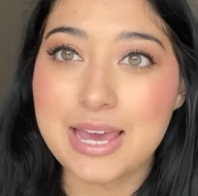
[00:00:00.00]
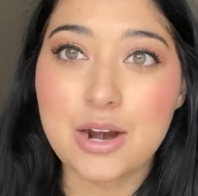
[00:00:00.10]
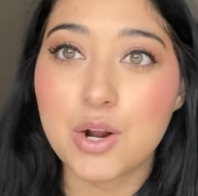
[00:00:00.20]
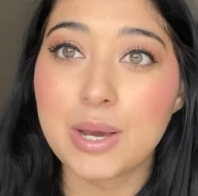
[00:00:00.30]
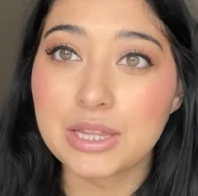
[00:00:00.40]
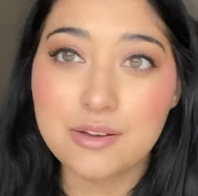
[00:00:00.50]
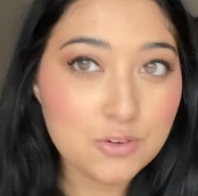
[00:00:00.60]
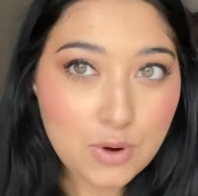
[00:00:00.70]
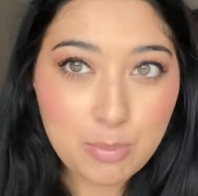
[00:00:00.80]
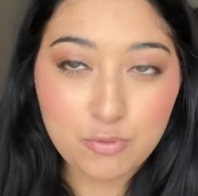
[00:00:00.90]
I don't know. I love
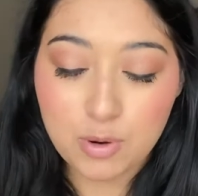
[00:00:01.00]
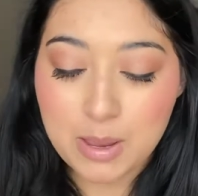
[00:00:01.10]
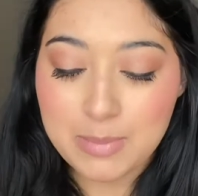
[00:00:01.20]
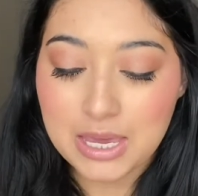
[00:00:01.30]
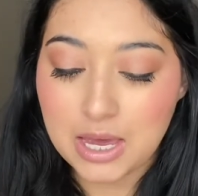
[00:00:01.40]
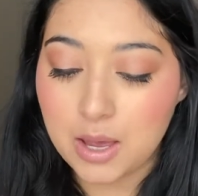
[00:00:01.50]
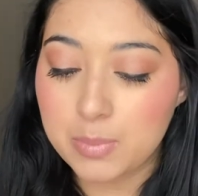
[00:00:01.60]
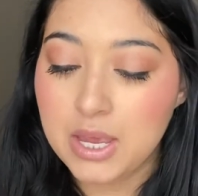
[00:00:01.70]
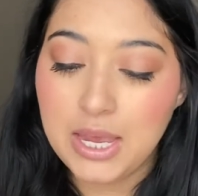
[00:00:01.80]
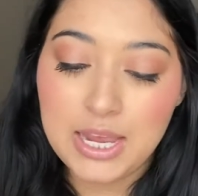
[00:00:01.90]
it right before my
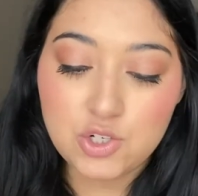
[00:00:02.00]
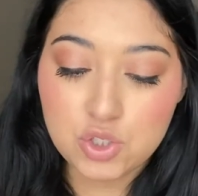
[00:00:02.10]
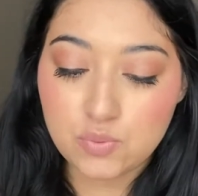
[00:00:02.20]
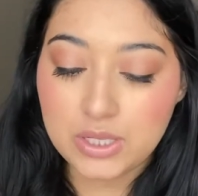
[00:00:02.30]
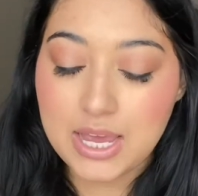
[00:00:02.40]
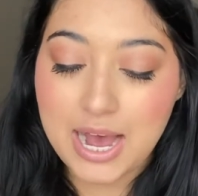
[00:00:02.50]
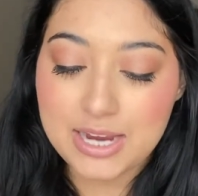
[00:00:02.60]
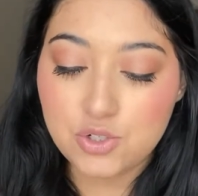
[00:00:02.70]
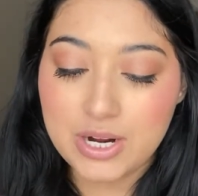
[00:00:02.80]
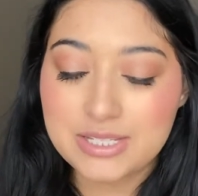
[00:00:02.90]
makeup. It just really
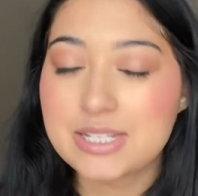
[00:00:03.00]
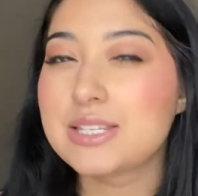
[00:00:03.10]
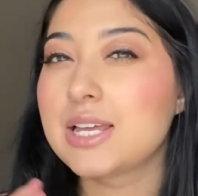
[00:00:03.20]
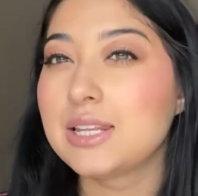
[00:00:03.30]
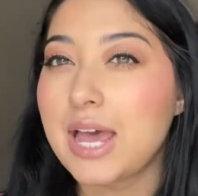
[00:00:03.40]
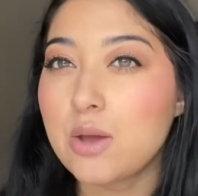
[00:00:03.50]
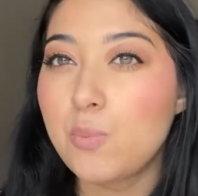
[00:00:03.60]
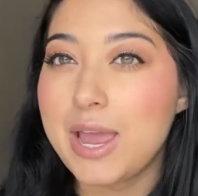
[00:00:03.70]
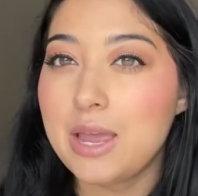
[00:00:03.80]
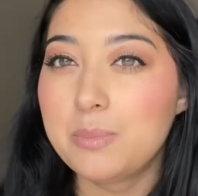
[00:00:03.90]
hydrates. It's like
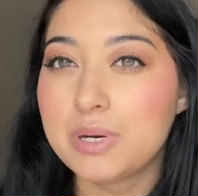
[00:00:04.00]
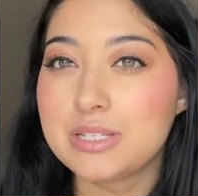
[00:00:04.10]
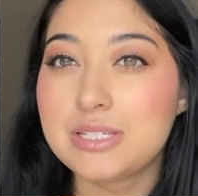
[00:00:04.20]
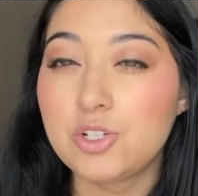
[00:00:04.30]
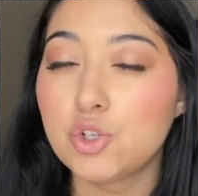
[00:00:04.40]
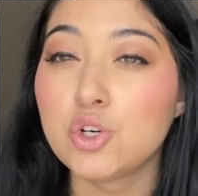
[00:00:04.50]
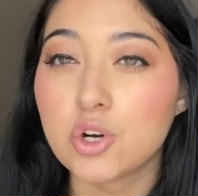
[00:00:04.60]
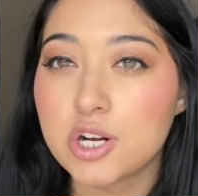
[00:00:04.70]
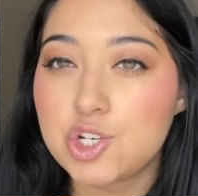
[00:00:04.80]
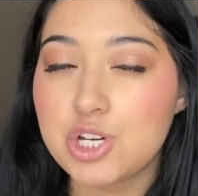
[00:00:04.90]
lightweight, but it's still
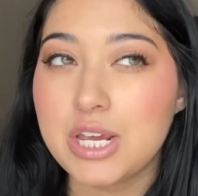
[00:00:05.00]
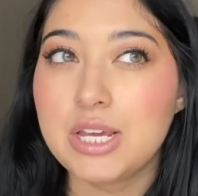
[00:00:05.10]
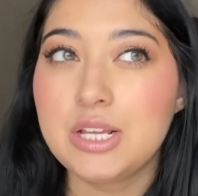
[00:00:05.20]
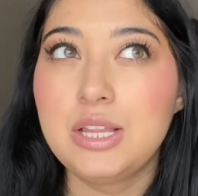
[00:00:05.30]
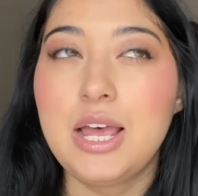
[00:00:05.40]
nourishing.